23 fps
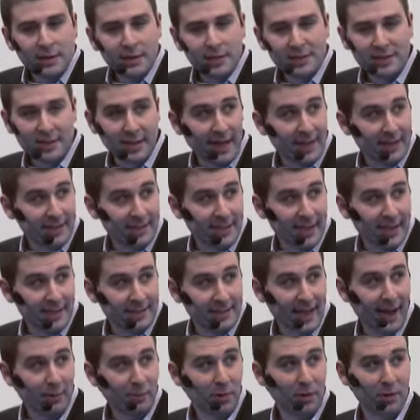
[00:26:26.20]
So that is us.
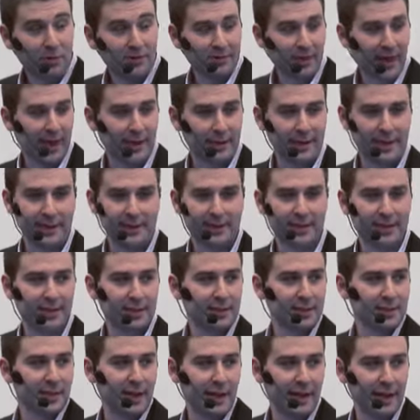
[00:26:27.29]
I won't violate
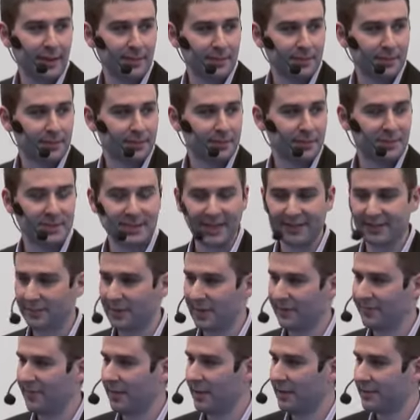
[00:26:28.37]
the 7
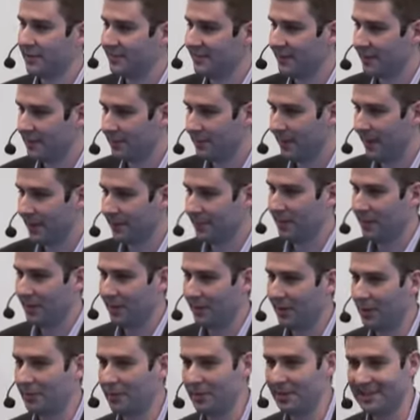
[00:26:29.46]
pitfalls of doom by being
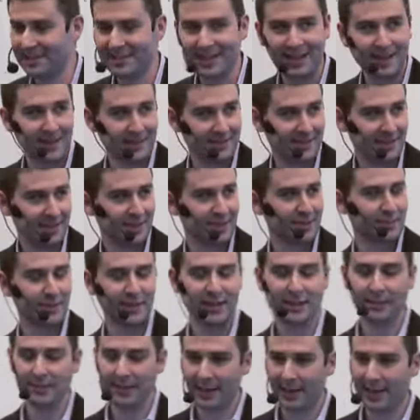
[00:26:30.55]
overly salesy. At
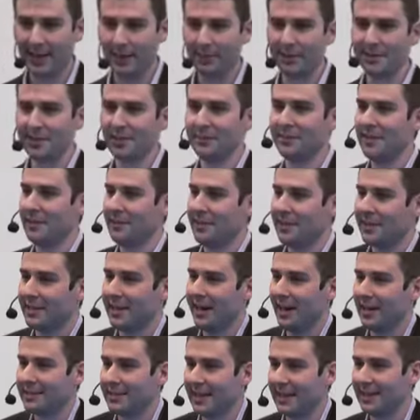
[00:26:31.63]
eMedia, we do B2B
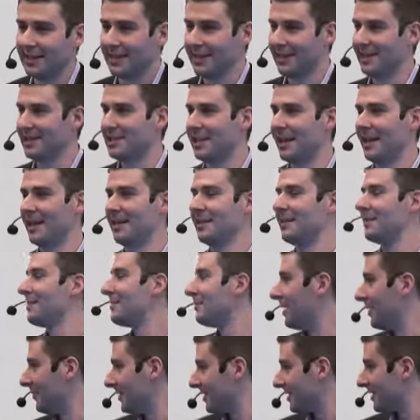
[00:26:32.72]
content lead gen.
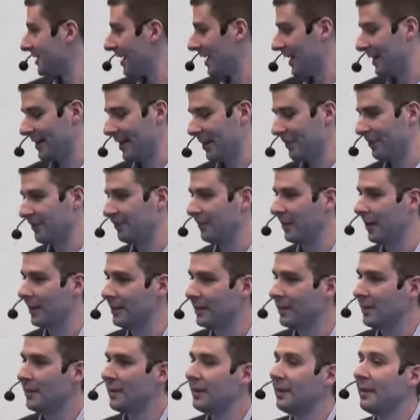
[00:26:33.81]
We have a stand out
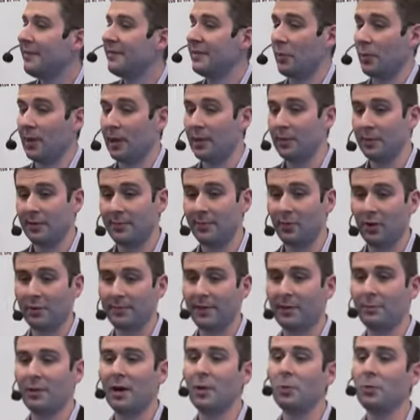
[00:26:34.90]
front. If you want to learn more
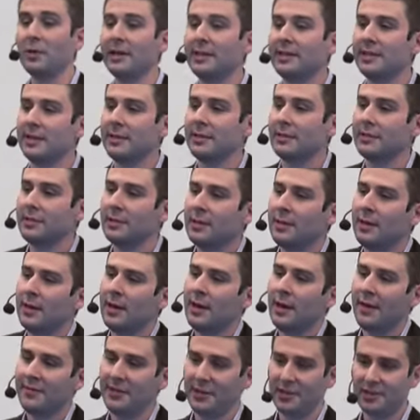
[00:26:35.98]
about what we do,
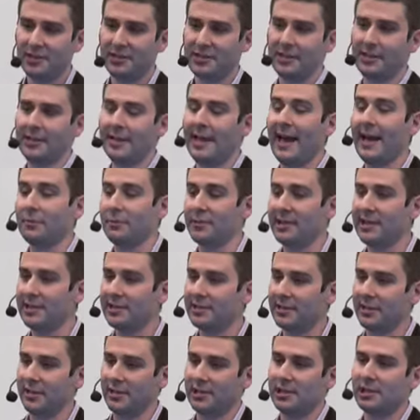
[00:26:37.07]
if you're interested in that
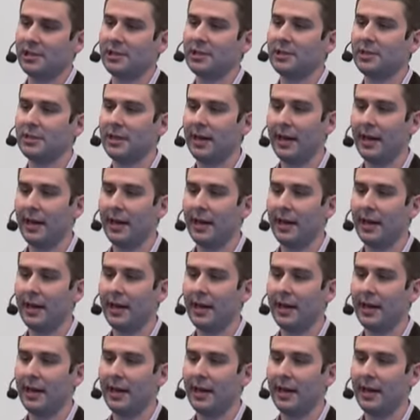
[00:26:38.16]
research